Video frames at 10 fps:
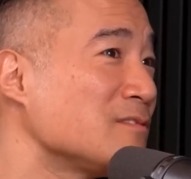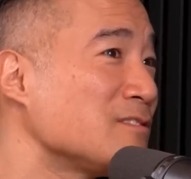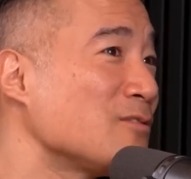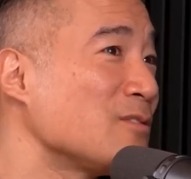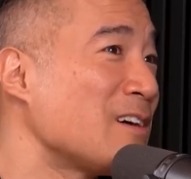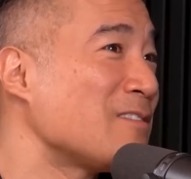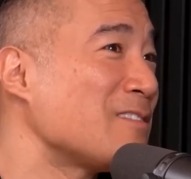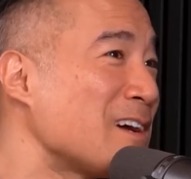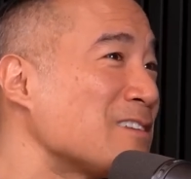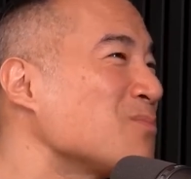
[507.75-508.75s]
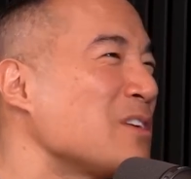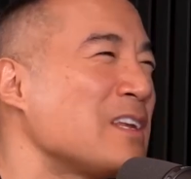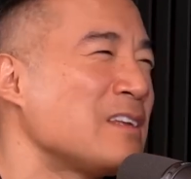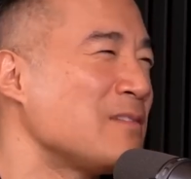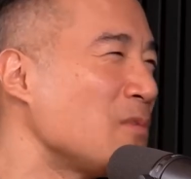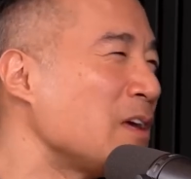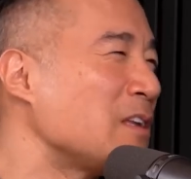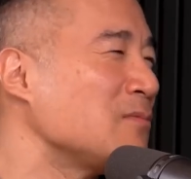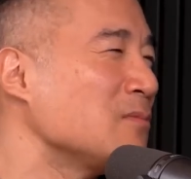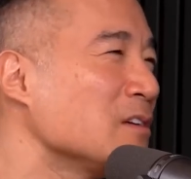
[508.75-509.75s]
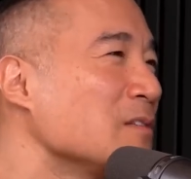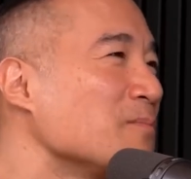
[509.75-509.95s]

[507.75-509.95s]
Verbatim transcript: Yeah, so, I, I yeah, mean, there hasn't been any any...